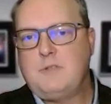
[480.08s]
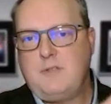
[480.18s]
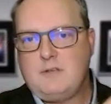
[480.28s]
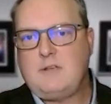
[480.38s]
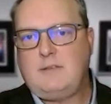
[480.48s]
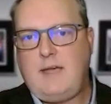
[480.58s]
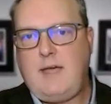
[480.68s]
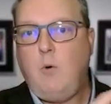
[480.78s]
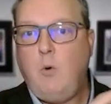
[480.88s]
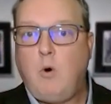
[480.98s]
and things like
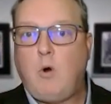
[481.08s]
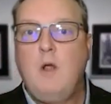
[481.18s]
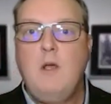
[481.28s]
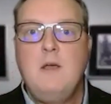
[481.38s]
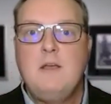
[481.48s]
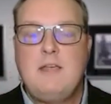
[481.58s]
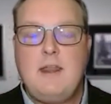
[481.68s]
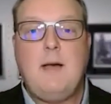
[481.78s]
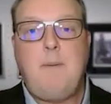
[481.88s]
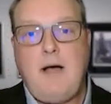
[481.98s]
that, or
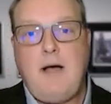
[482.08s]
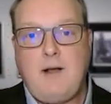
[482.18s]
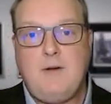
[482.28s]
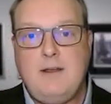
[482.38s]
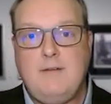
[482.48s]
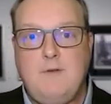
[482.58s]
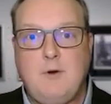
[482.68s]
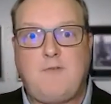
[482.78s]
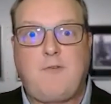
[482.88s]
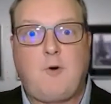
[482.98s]
getting up higher in if
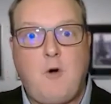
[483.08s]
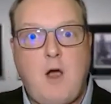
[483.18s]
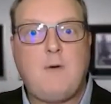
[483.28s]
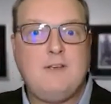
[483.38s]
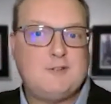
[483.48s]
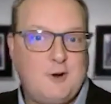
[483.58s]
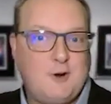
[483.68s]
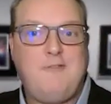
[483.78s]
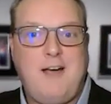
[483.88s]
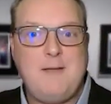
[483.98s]
you're a Ferrari
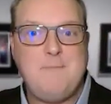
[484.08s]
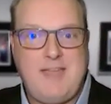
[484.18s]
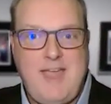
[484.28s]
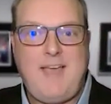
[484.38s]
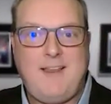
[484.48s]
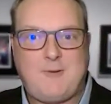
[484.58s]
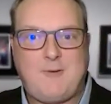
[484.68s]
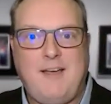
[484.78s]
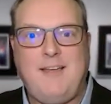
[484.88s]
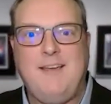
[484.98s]
certified mechanic,
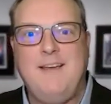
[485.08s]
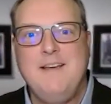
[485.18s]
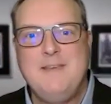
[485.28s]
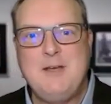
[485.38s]
right? Sure.